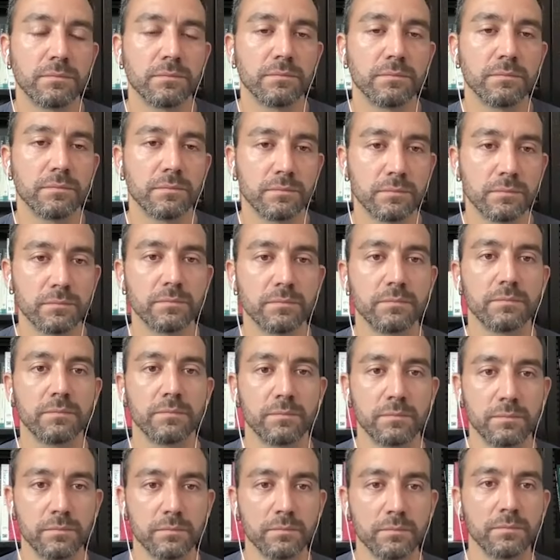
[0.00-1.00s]

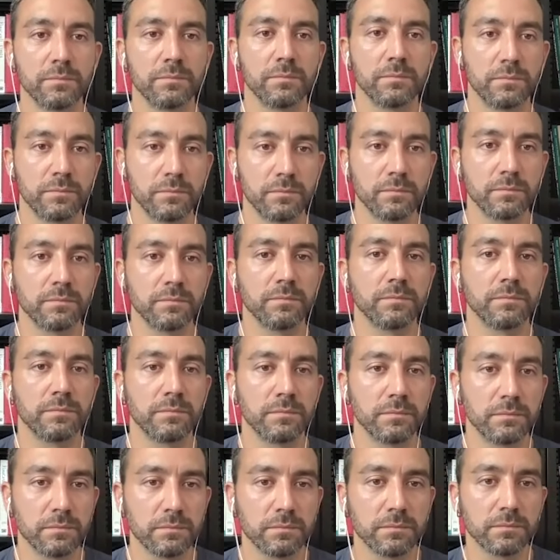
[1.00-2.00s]

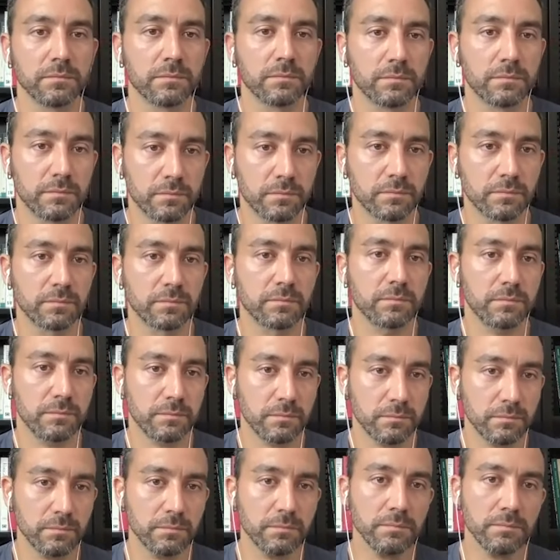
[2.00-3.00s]

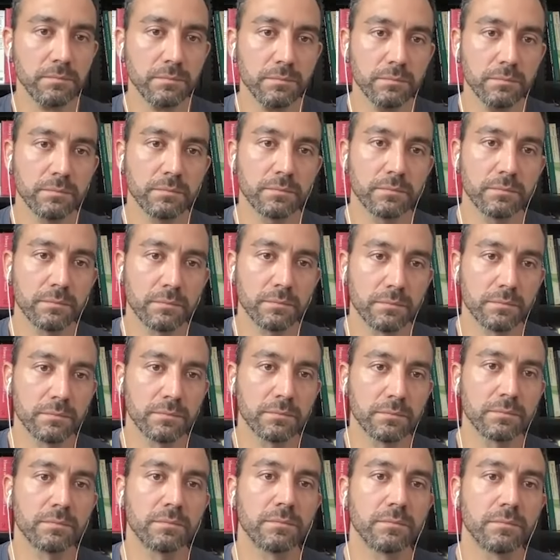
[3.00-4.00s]

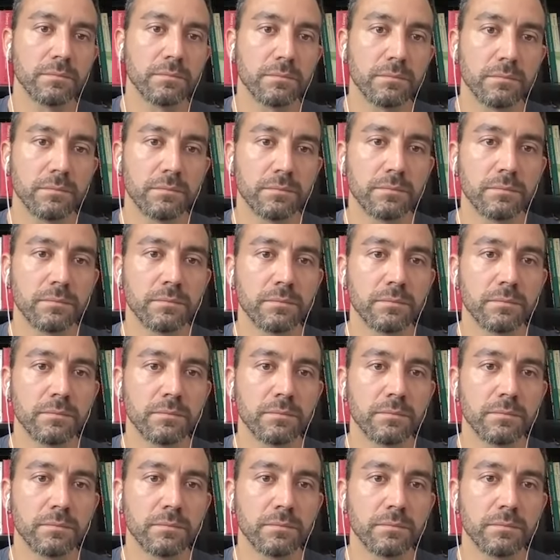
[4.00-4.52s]
(silent)